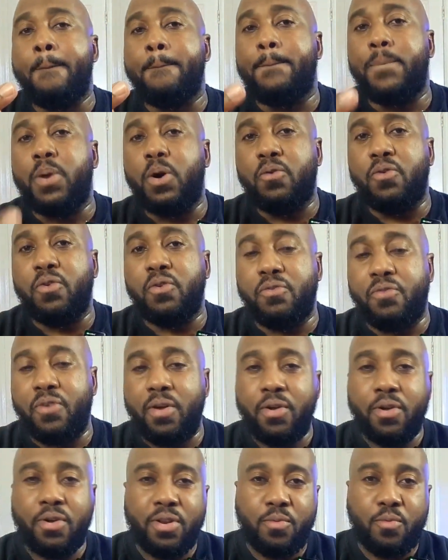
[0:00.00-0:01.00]
both are
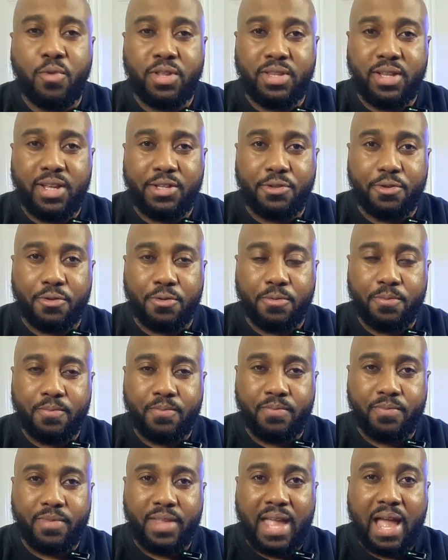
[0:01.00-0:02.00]
very good at what they do.
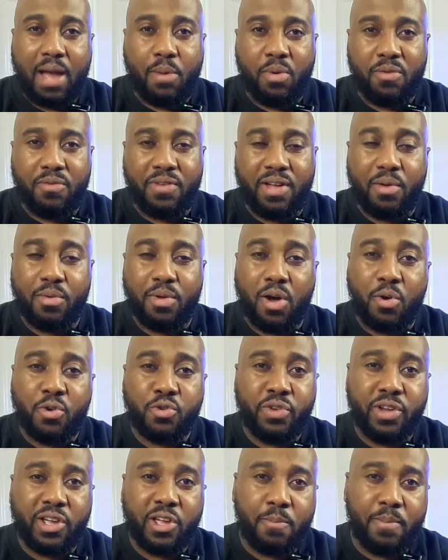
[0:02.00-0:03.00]
However, I'll always
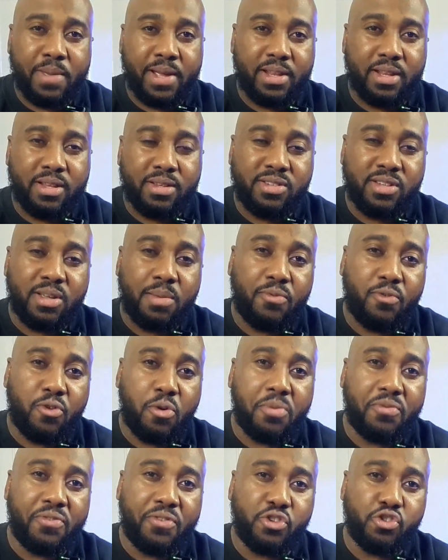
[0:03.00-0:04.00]
recommend some
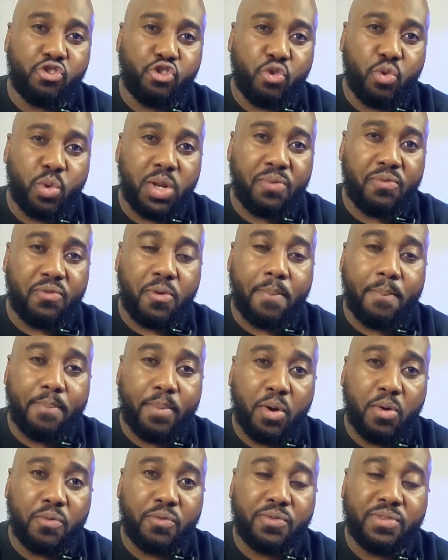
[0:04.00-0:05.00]
form of controller for
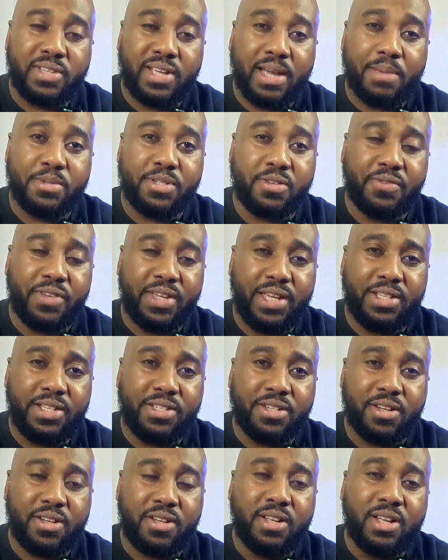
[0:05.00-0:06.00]
both types of
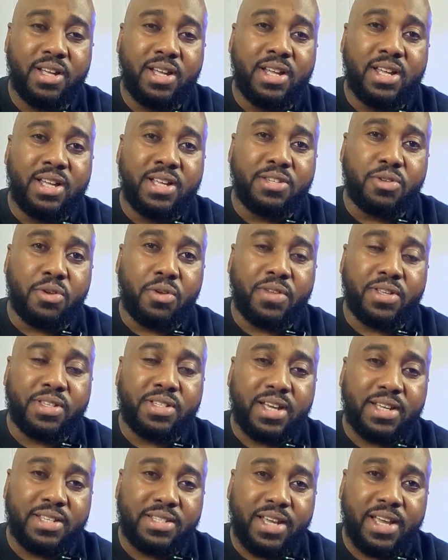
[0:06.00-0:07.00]
heater. So with the
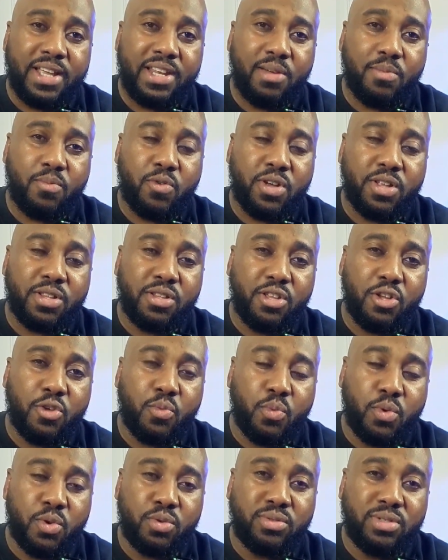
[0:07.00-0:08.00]
titanium one, you
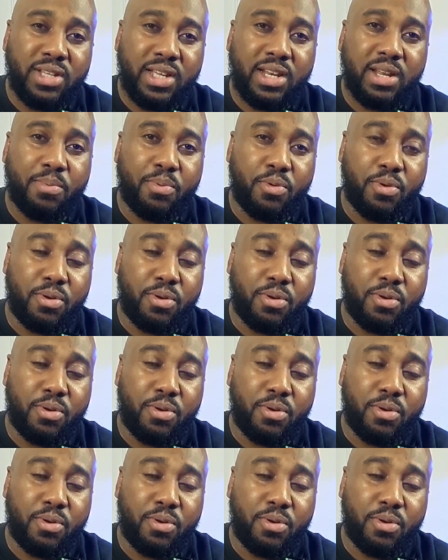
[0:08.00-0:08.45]
will need a